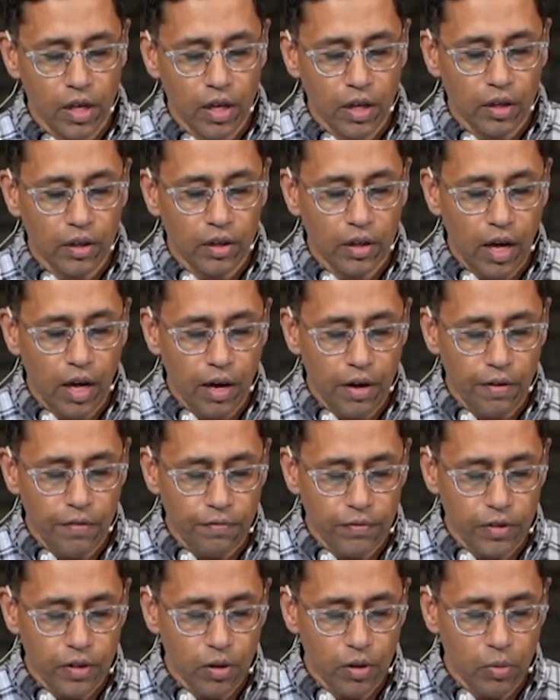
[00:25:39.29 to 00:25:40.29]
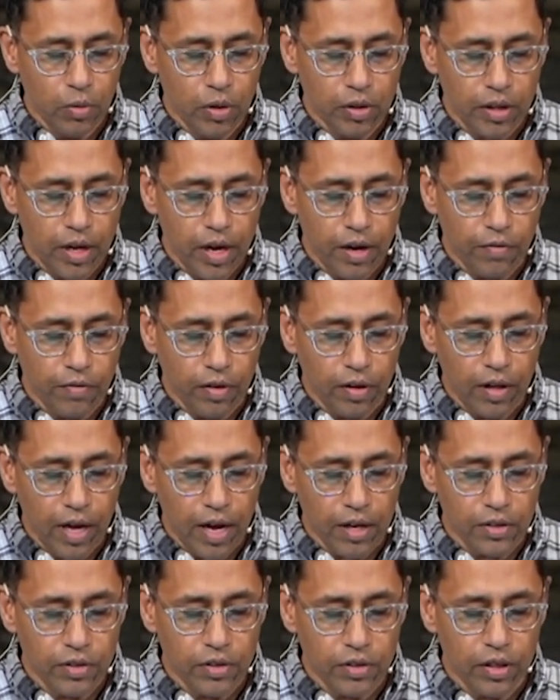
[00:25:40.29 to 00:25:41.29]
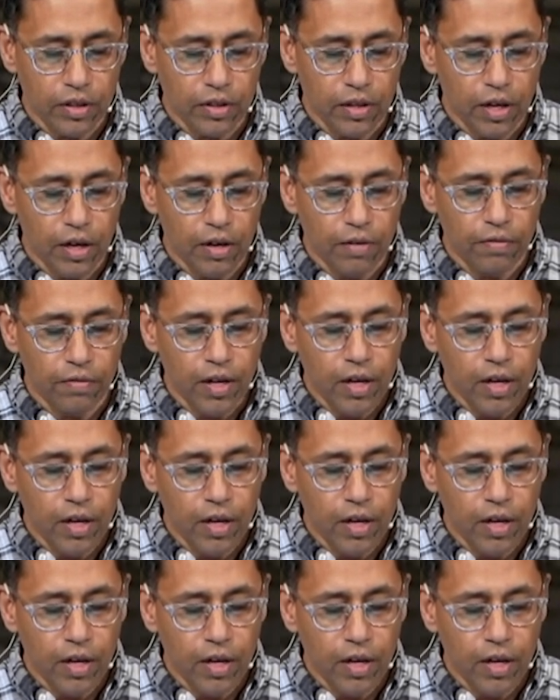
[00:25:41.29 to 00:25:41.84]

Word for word: loved with everlasting love.